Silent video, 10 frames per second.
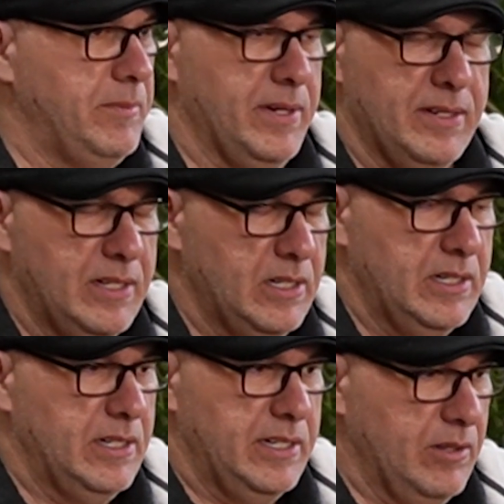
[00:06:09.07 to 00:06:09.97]
but
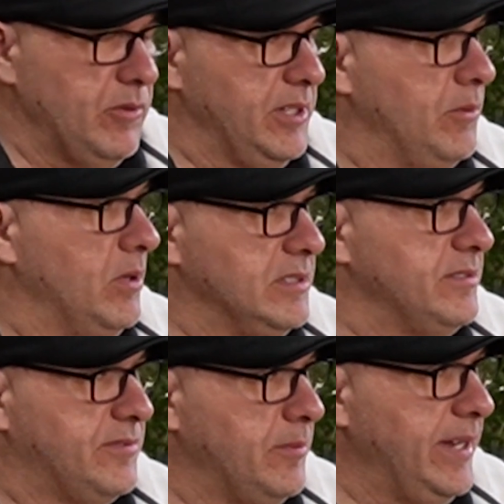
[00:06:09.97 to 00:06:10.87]
it really
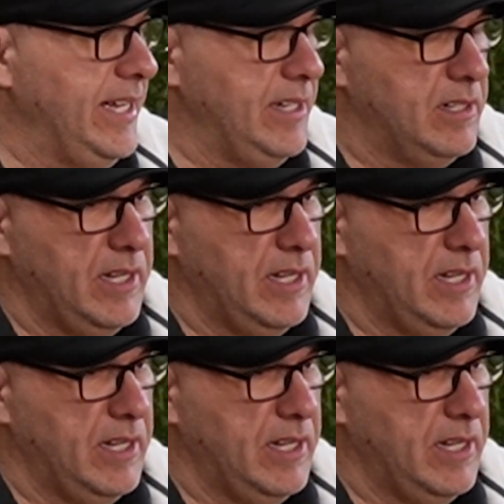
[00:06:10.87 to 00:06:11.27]
wasn't for me.